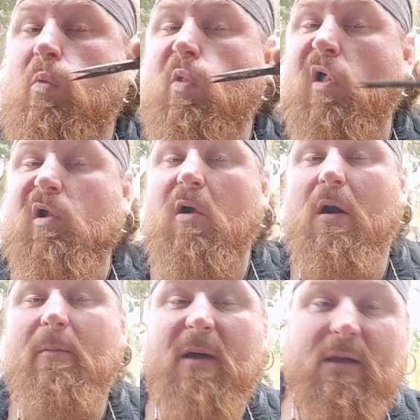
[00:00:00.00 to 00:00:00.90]
and
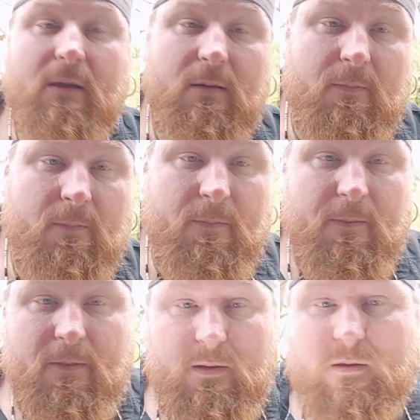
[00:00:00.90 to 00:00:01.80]
kind of make it.
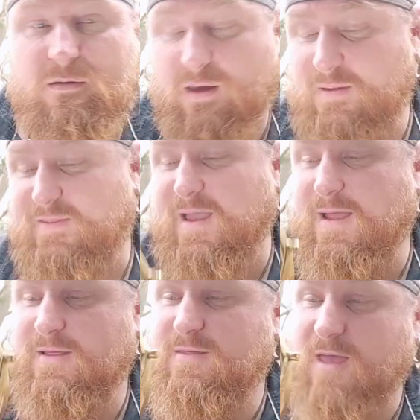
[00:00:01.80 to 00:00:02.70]
See, that
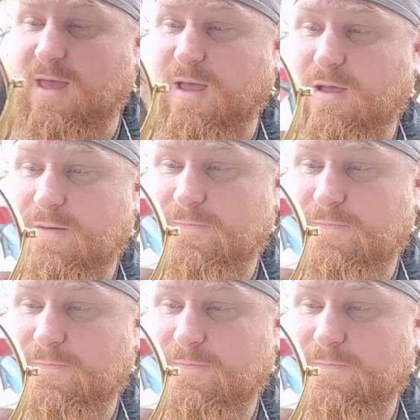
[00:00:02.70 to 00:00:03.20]
is how